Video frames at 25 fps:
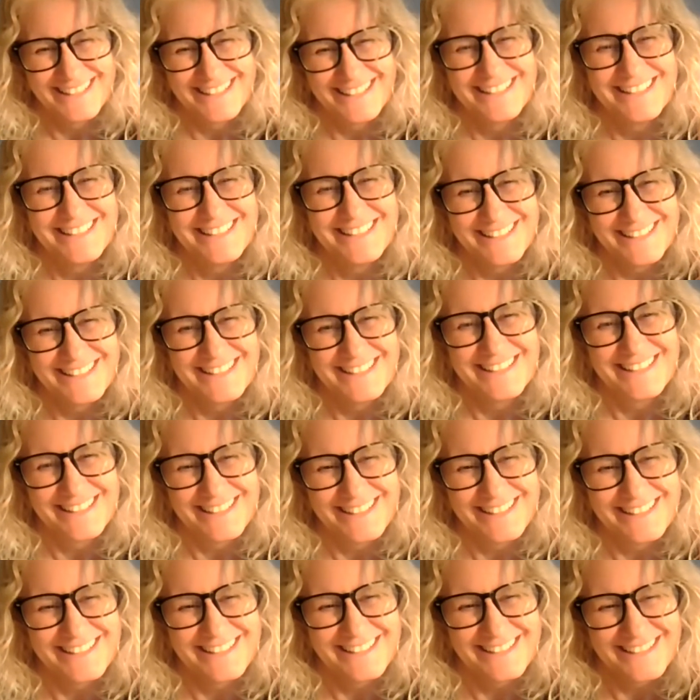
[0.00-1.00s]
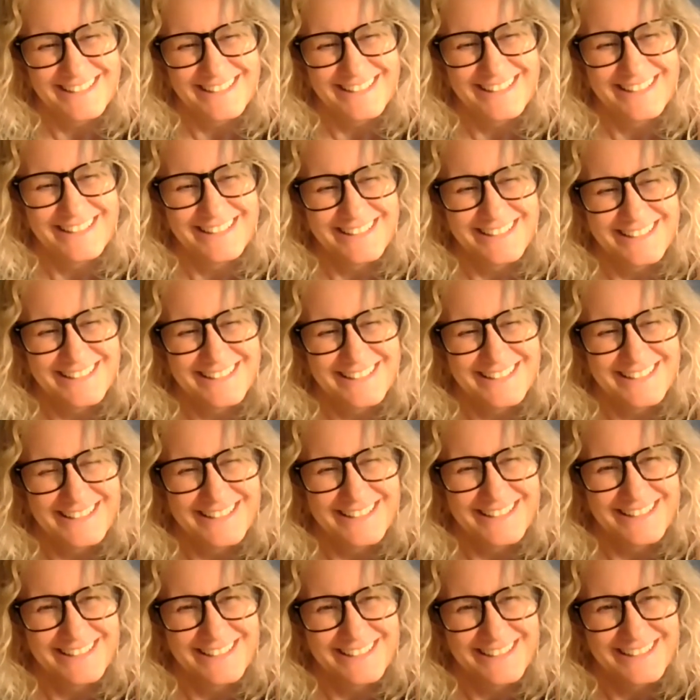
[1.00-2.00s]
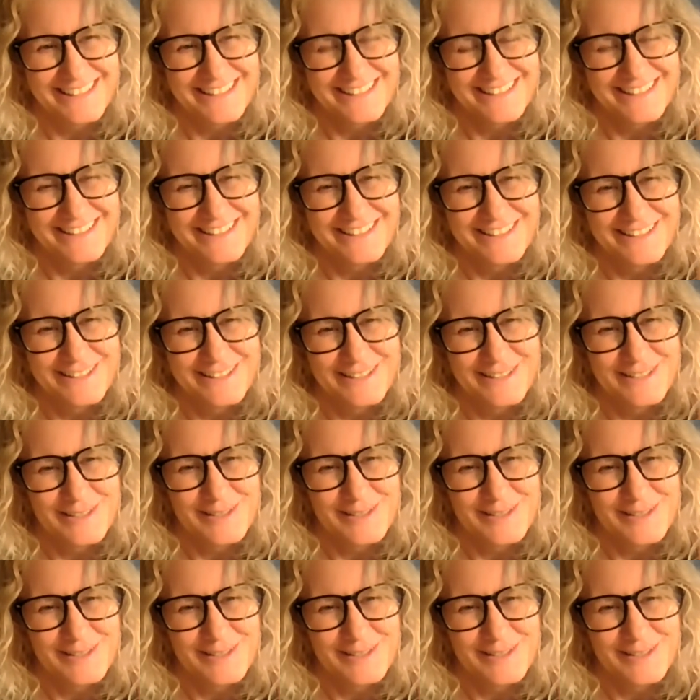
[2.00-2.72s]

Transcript: yeah, so, oh, where'd I